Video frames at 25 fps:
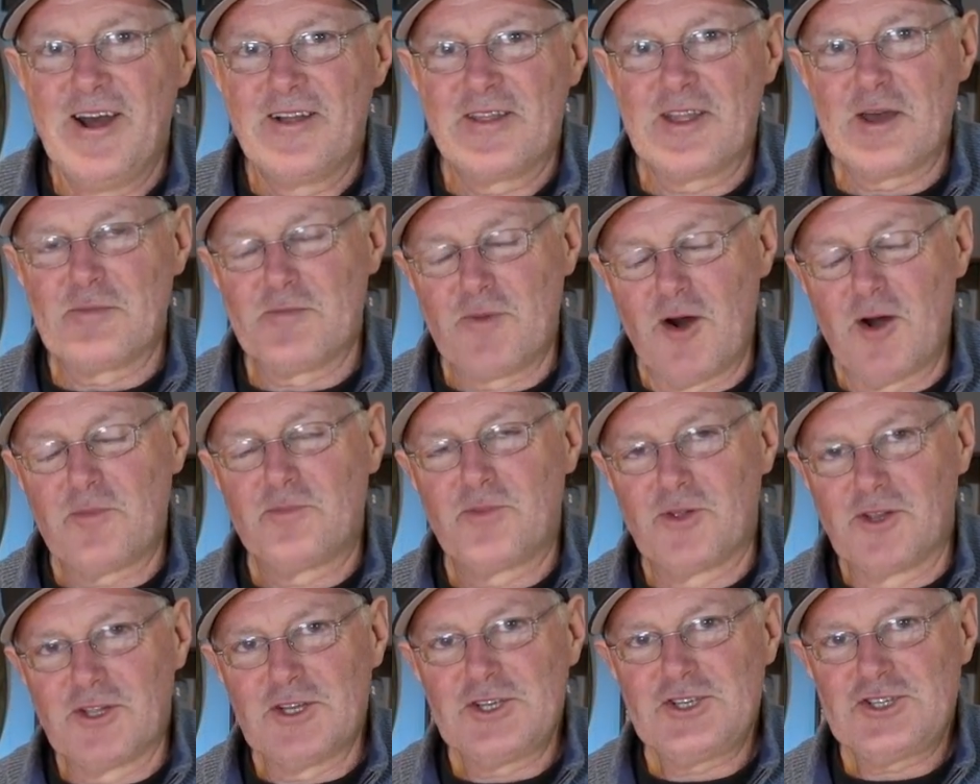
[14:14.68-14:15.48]
that my
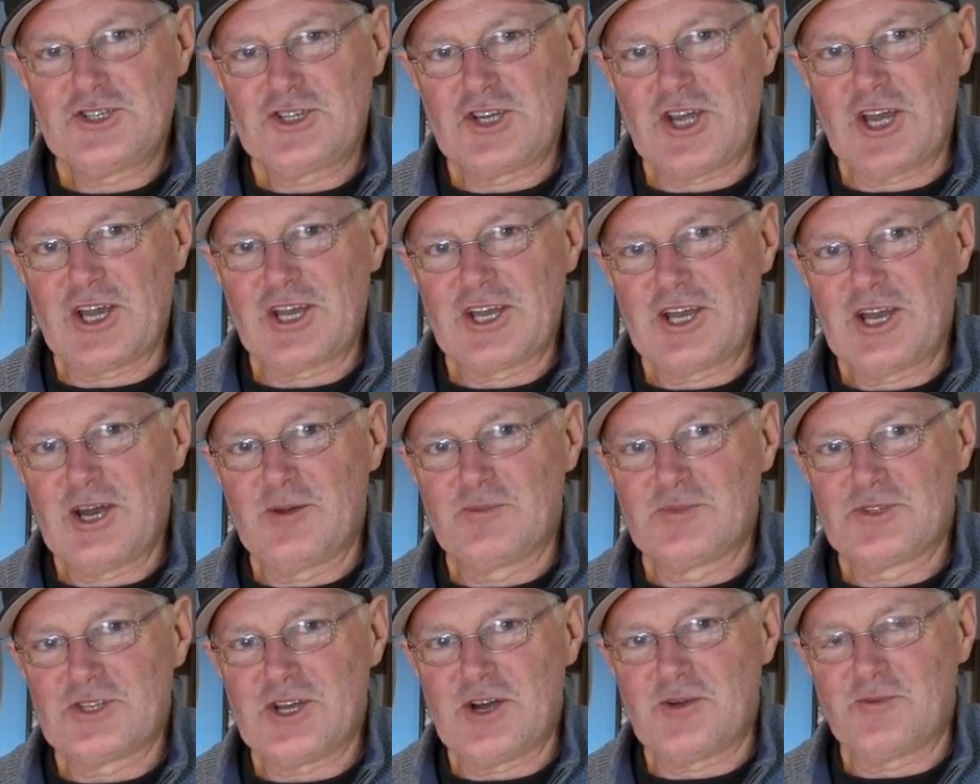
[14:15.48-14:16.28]
police check
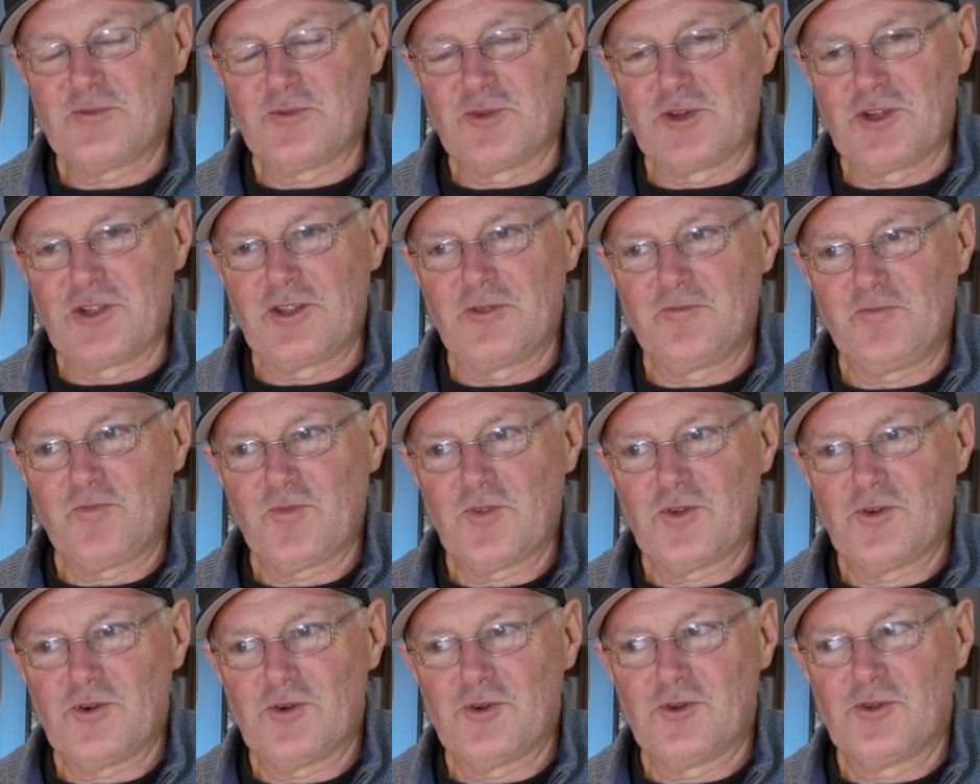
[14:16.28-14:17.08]
comes up with
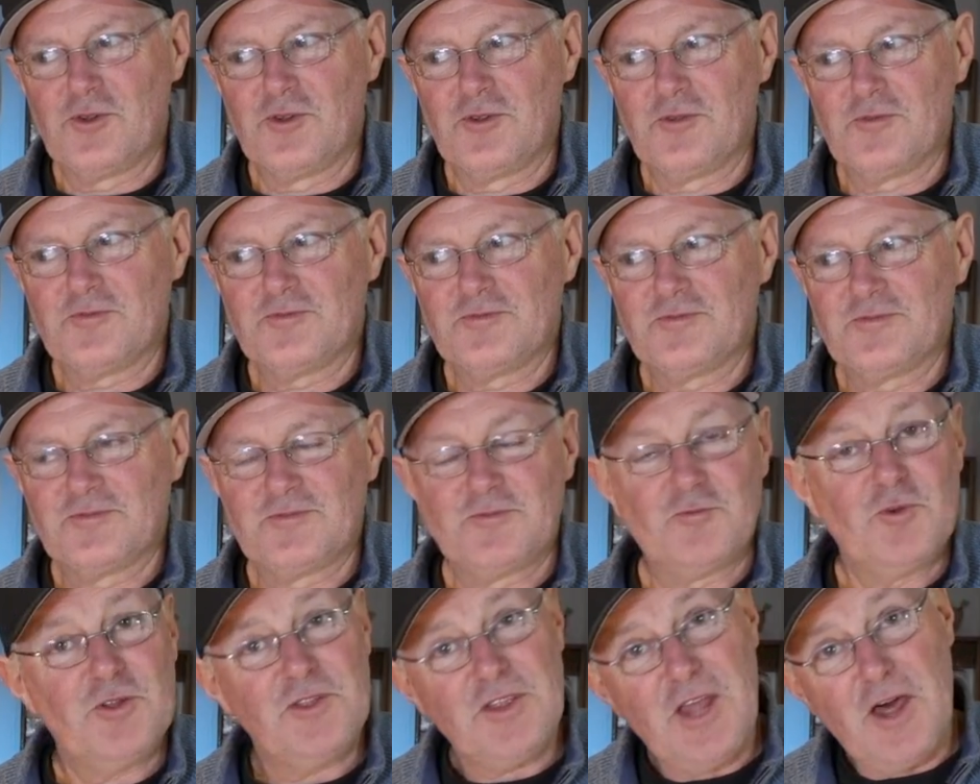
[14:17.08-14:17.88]

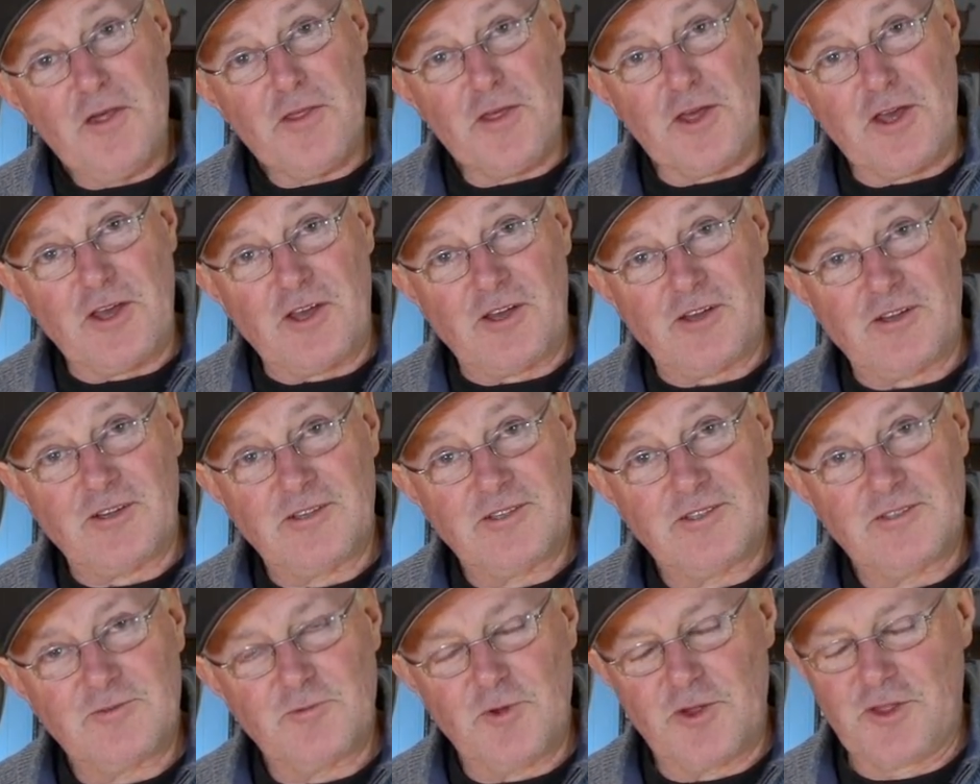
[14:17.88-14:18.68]
nothing,
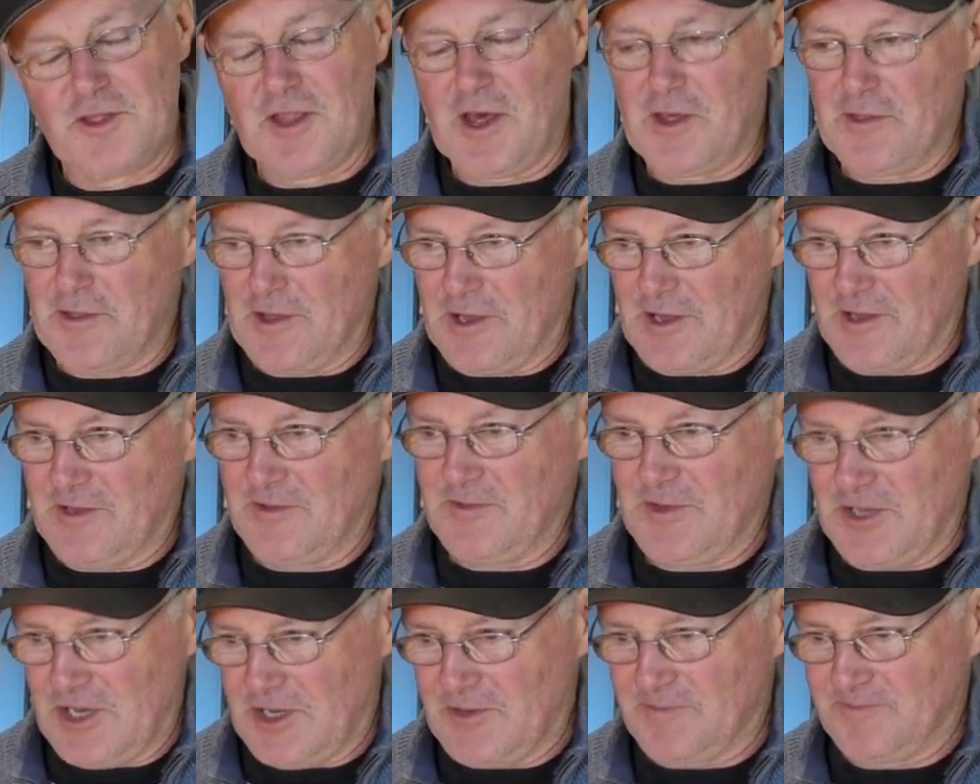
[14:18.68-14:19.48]

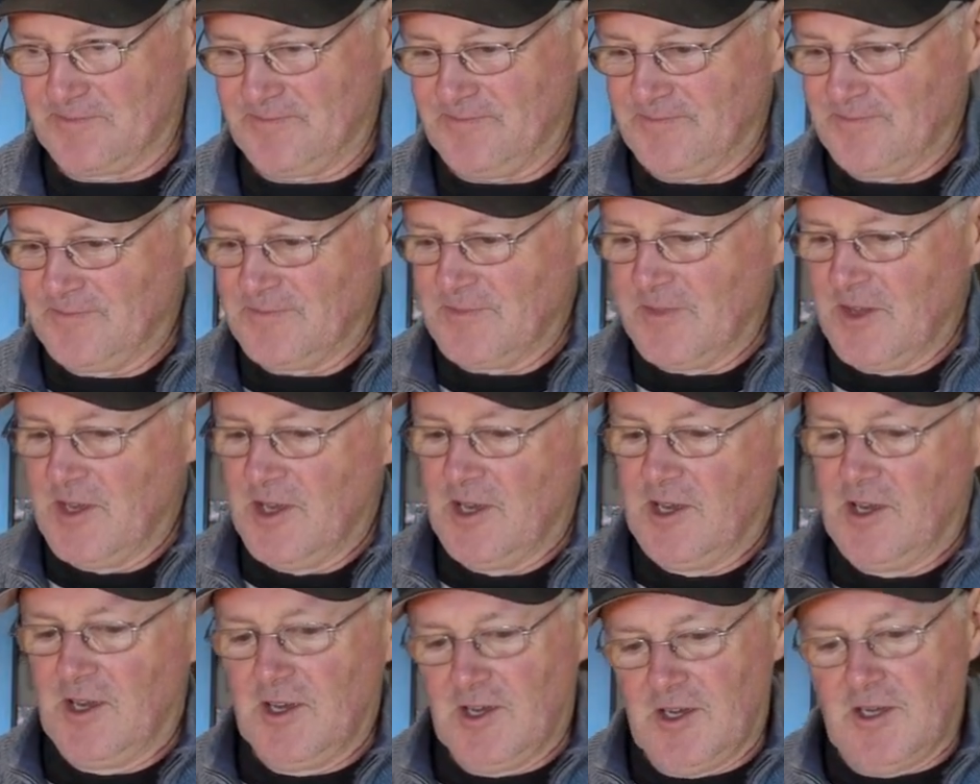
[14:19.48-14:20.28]
yeah.
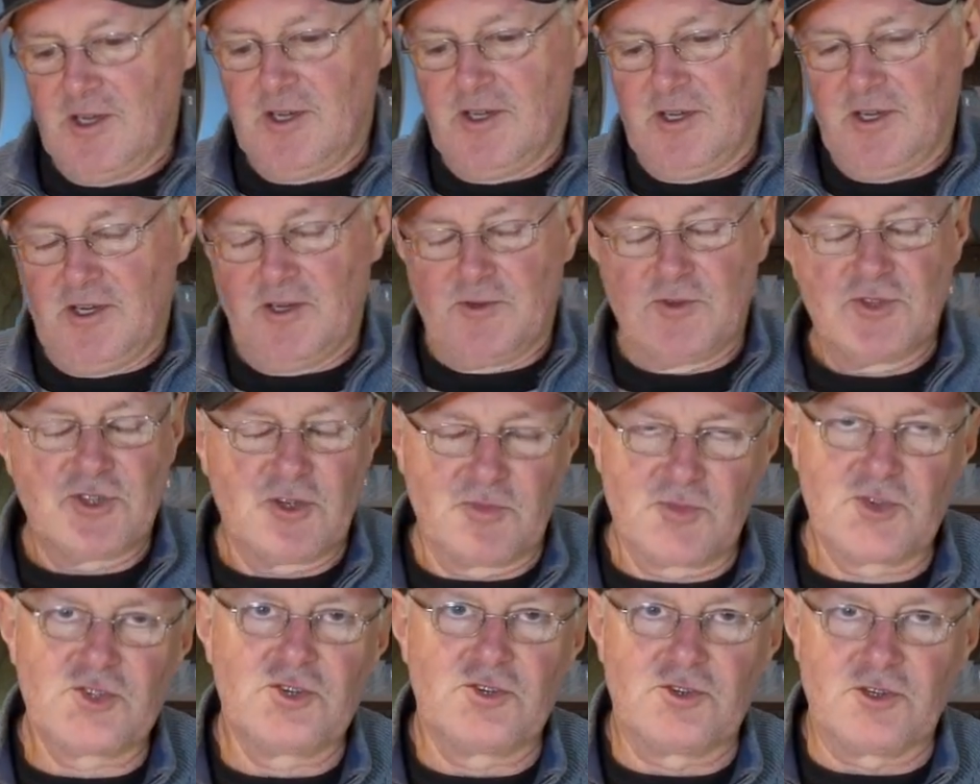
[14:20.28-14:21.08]
Which
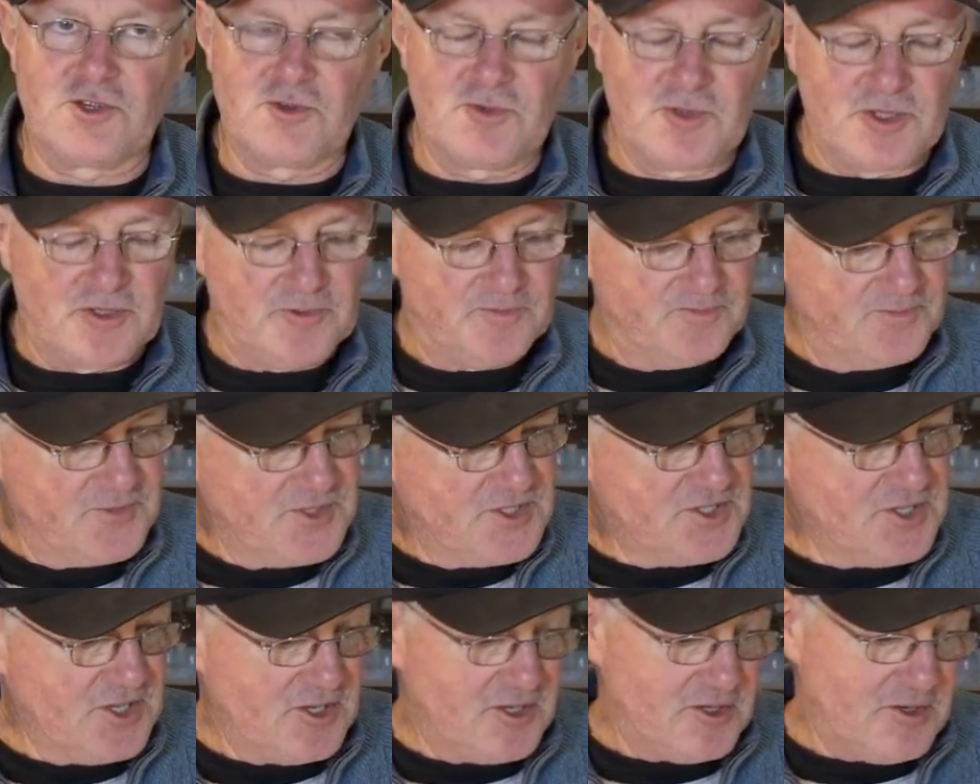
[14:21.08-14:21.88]
I'm sure it will.
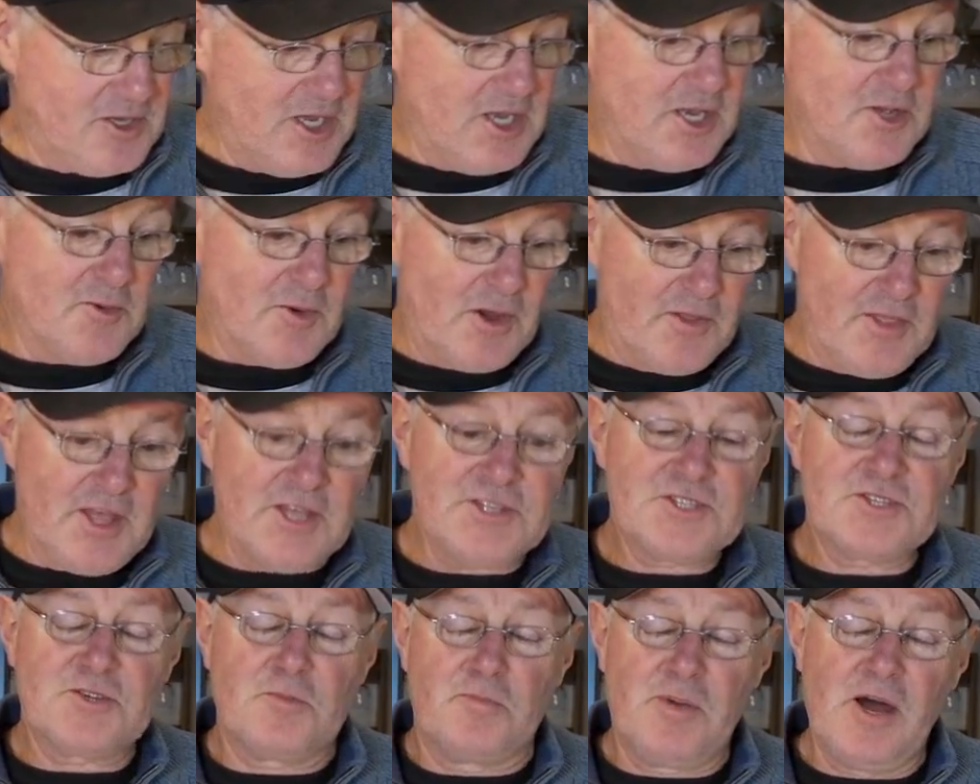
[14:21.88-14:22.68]
So anyway,
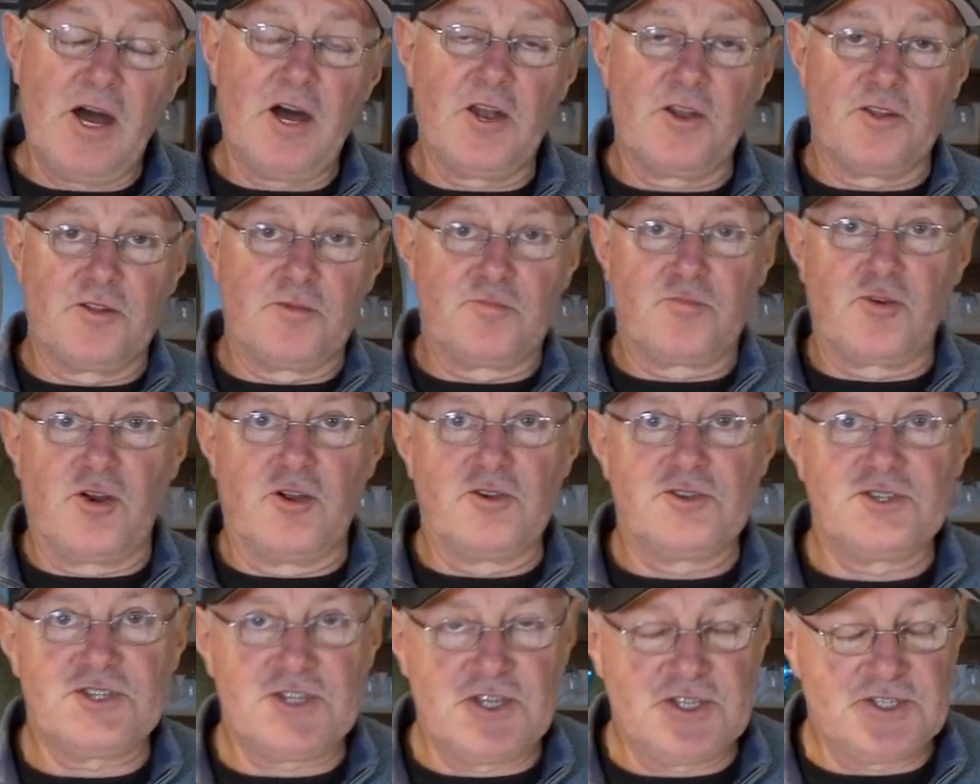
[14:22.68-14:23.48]
that's a part of the
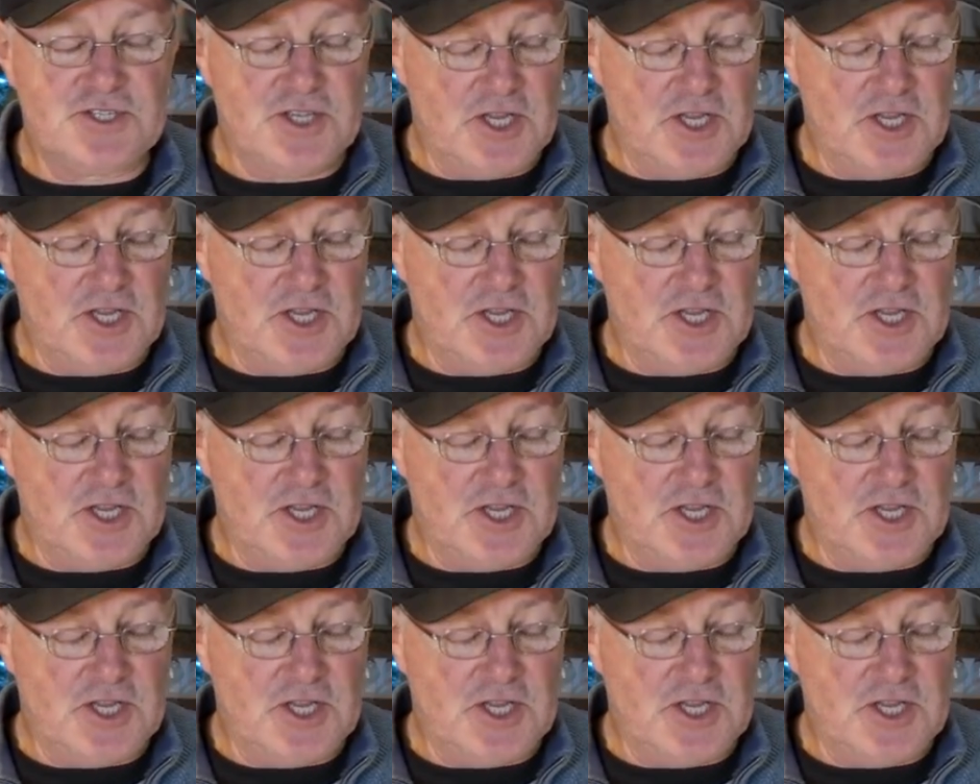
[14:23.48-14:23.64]
process